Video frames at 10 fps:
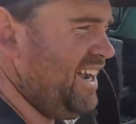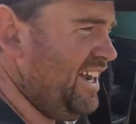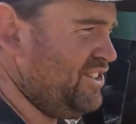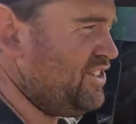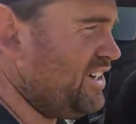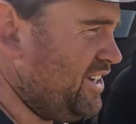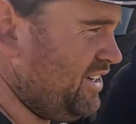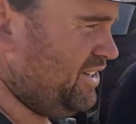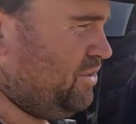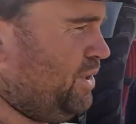Hey, do you reckon you
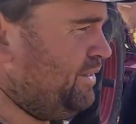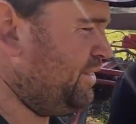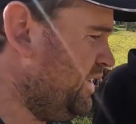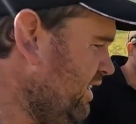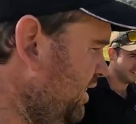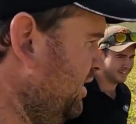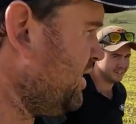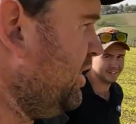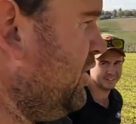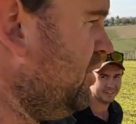could do one thing?
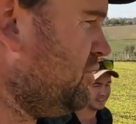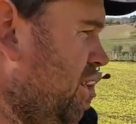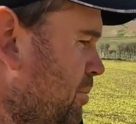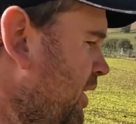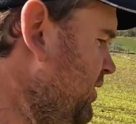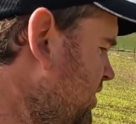Could you drop those